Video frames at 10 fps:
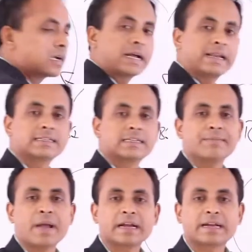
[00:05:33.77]
Currently
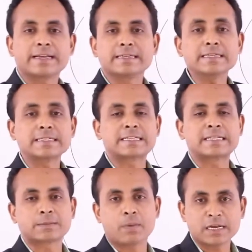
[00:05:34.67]
bank rate is
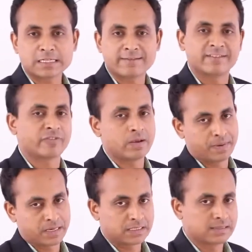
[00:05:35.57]
6.75
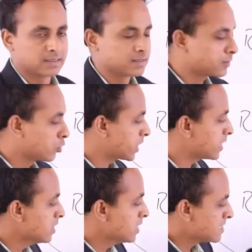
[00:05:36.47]
percentage.
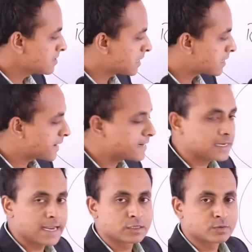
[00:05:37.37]
Okay. The
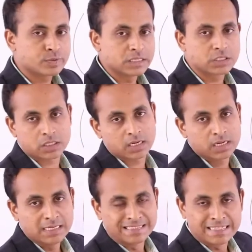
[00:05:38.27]
rate at which
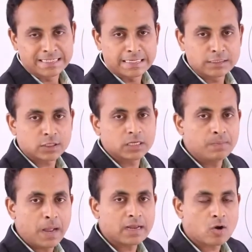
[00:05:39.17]
the central
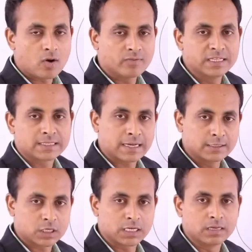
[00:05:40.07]
bank of this
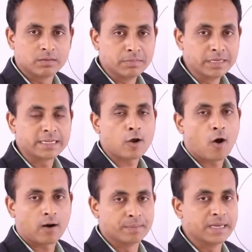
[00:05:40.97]
country, meaning
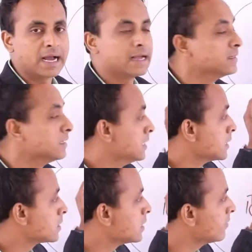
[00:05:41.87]

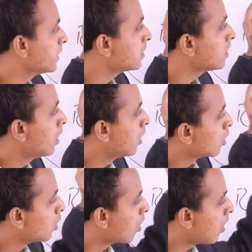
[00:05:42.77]
RBI, giving
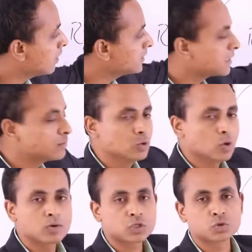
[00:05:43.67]
long-term
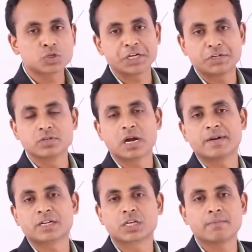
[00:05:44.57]
loans to scheduled
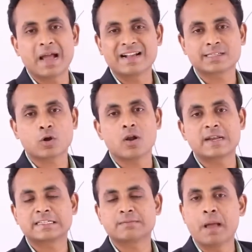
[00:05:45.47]
commercial banks
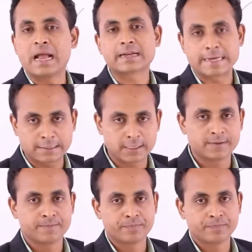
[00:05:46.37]
called as bank rate.